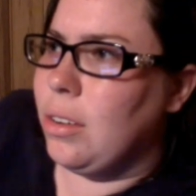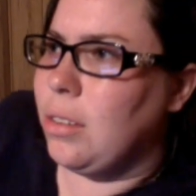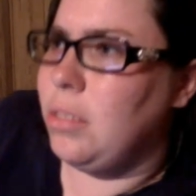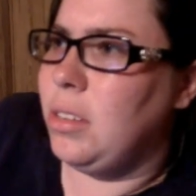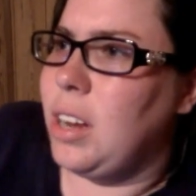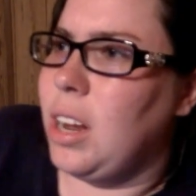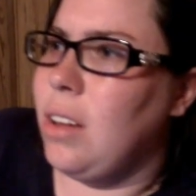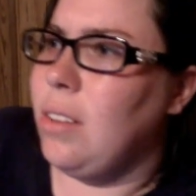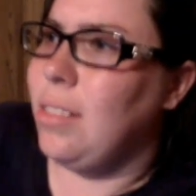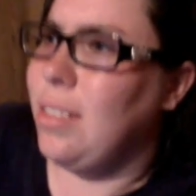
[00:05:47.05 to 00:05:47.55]

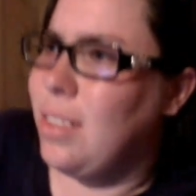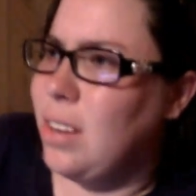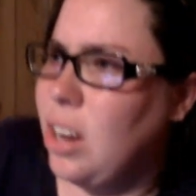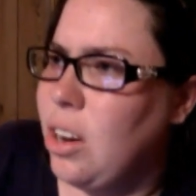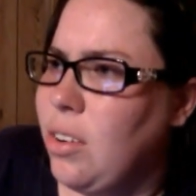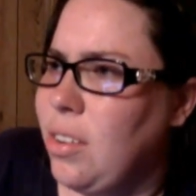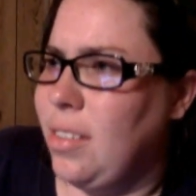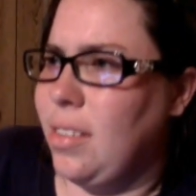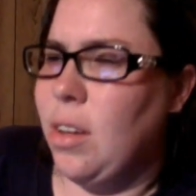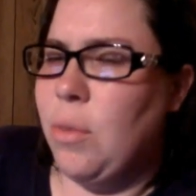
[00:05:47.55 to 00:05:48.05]

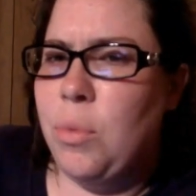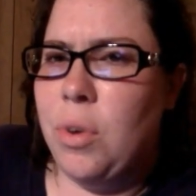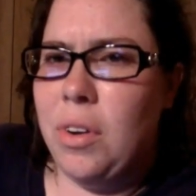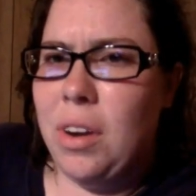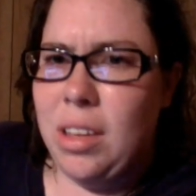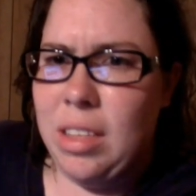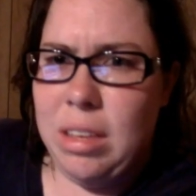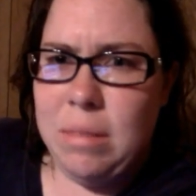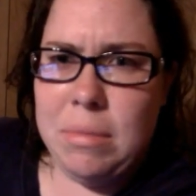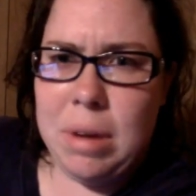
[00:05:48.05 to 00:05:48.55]
downstairs somewhere. I
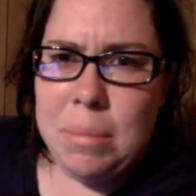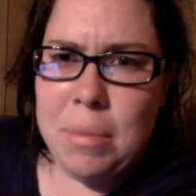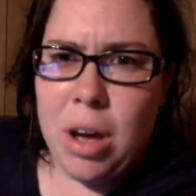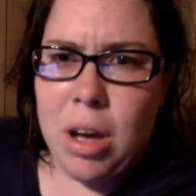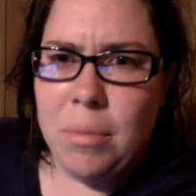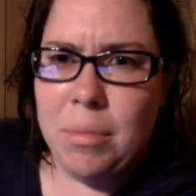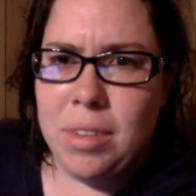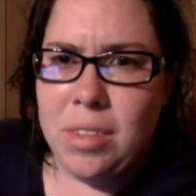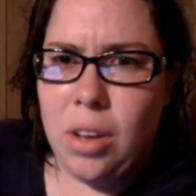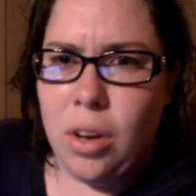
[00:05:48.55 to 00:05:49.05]
think my
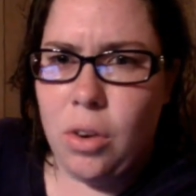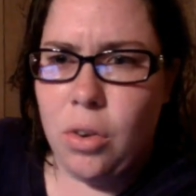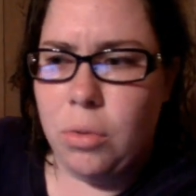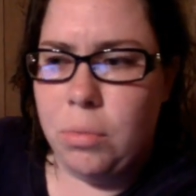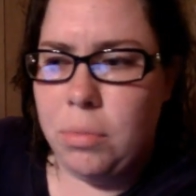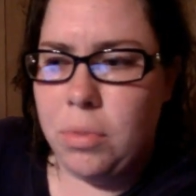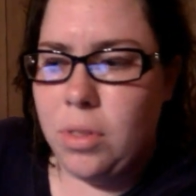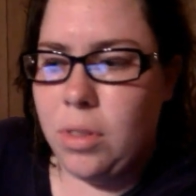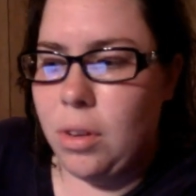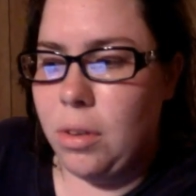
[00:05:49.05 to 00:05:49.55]
mom is
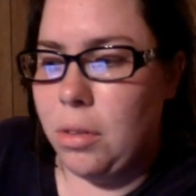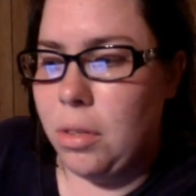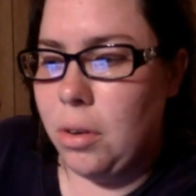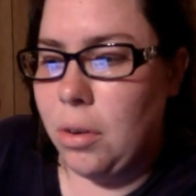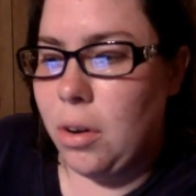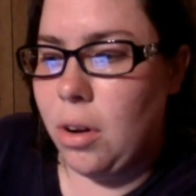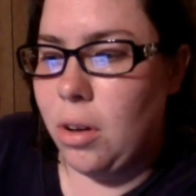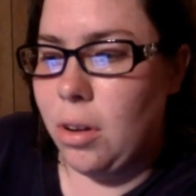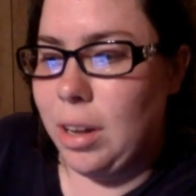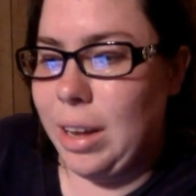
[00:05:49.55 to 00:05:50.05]
home, so they're
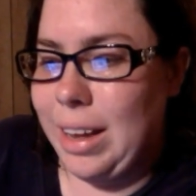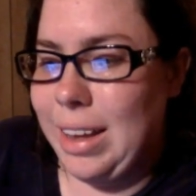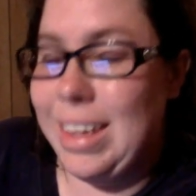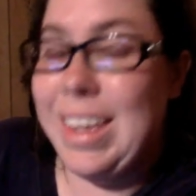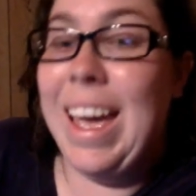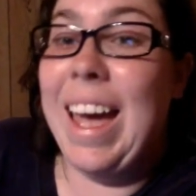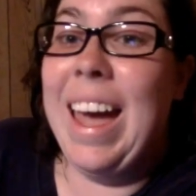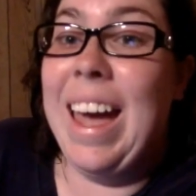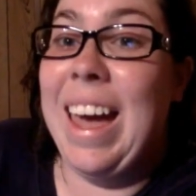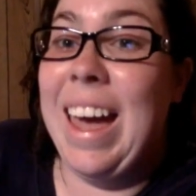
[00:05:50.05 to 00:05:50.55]
all like,
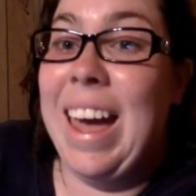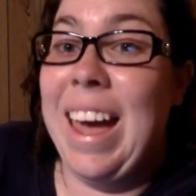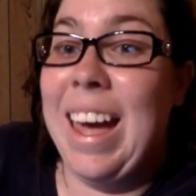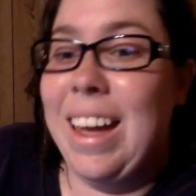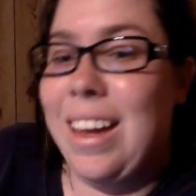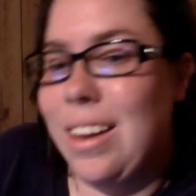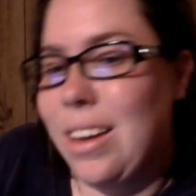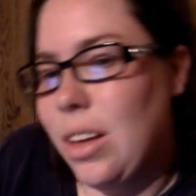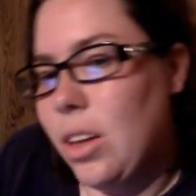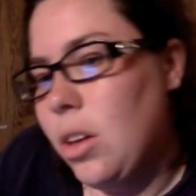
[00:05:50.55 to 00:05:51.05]
yay.
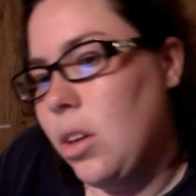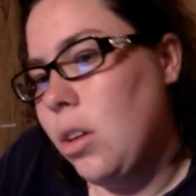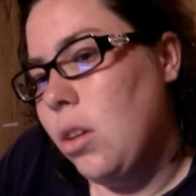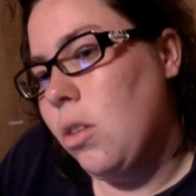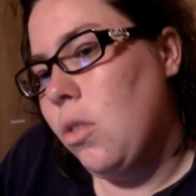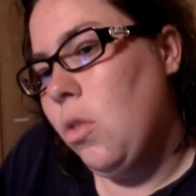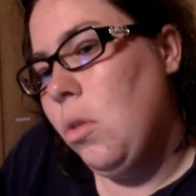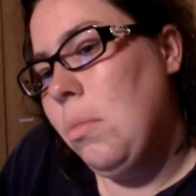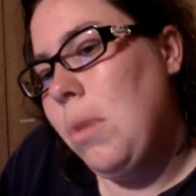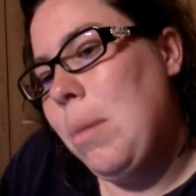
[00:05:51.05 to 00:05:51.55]

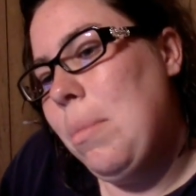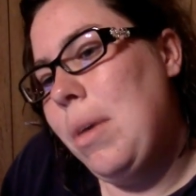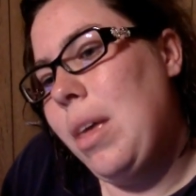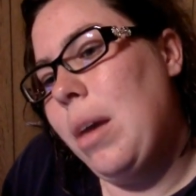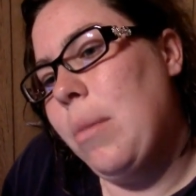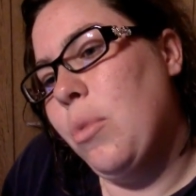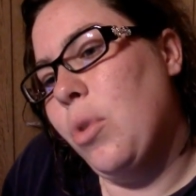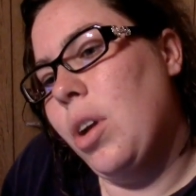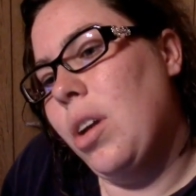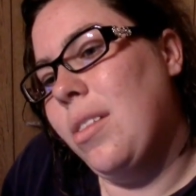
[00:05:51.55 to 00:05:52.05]
Or maybe
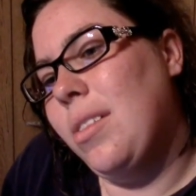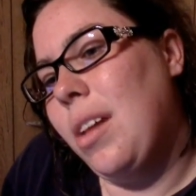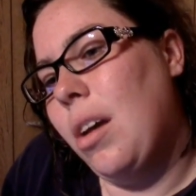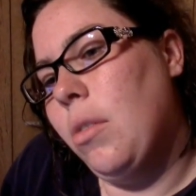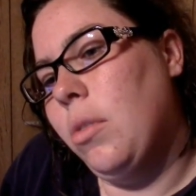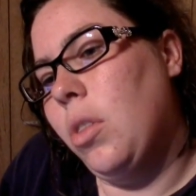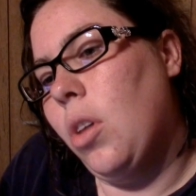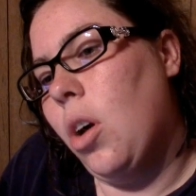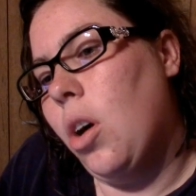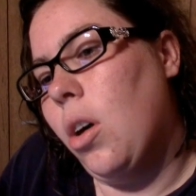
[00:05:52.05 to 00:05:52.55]
Emerald's out
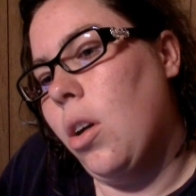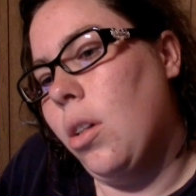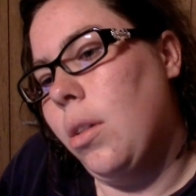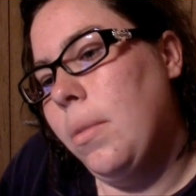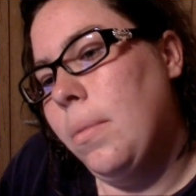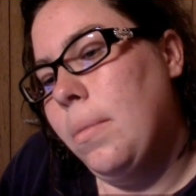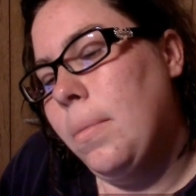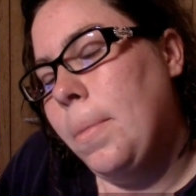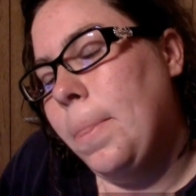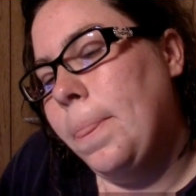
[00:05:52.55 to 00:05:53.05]
in the hall.
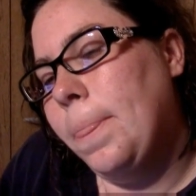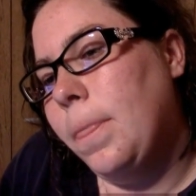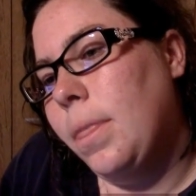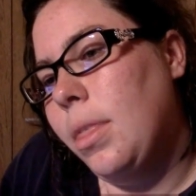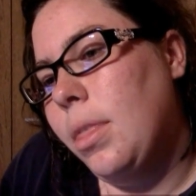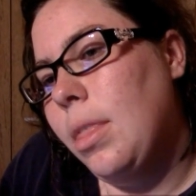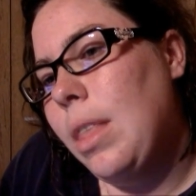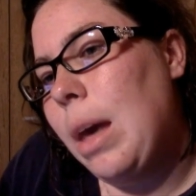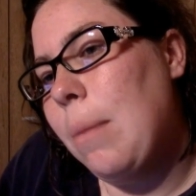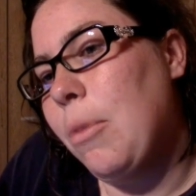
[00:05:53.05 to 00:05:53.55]

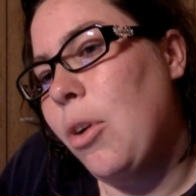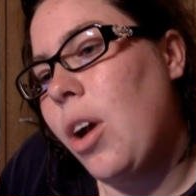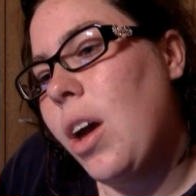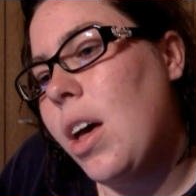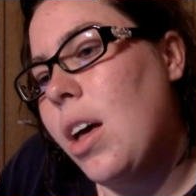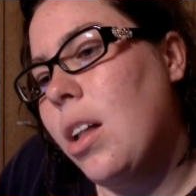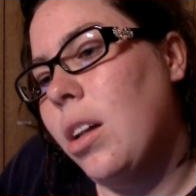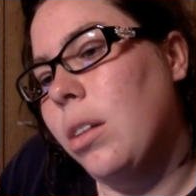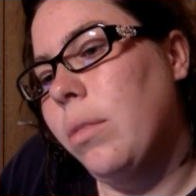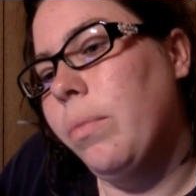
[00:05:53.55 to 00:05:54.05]

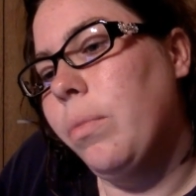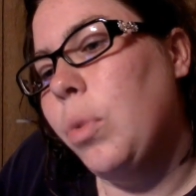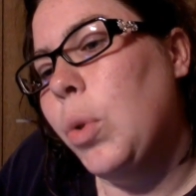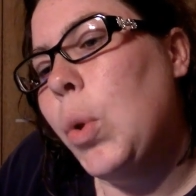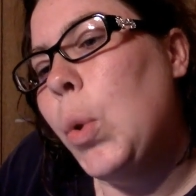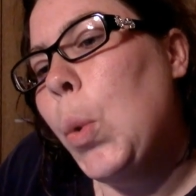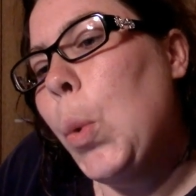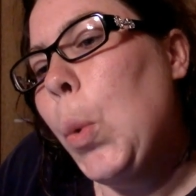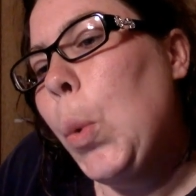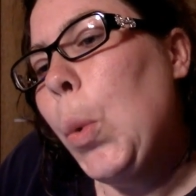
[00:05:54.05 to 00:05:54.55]
Emerald!
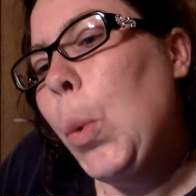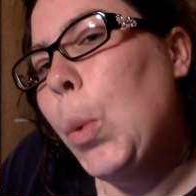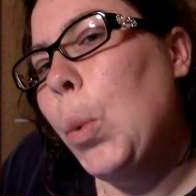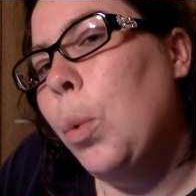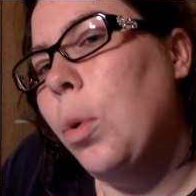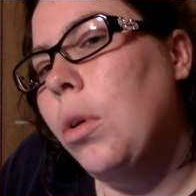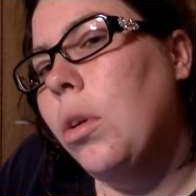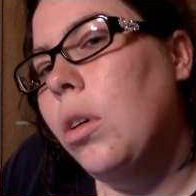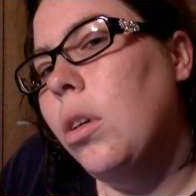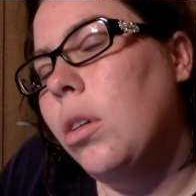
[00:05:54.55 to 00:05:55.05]

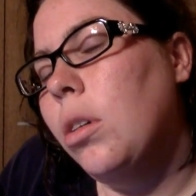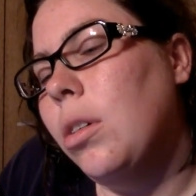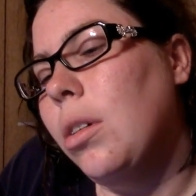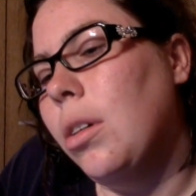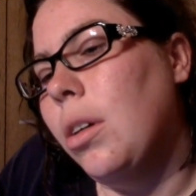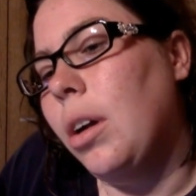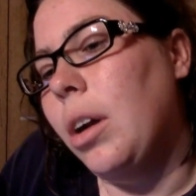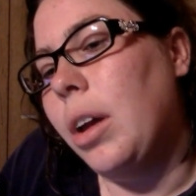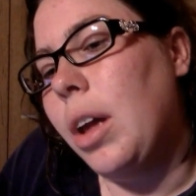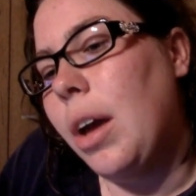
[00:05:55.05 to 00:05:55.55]

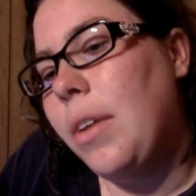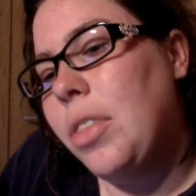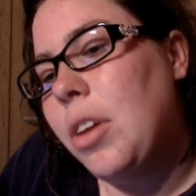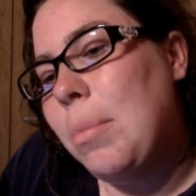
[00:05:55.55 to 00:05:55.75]
Are you out there,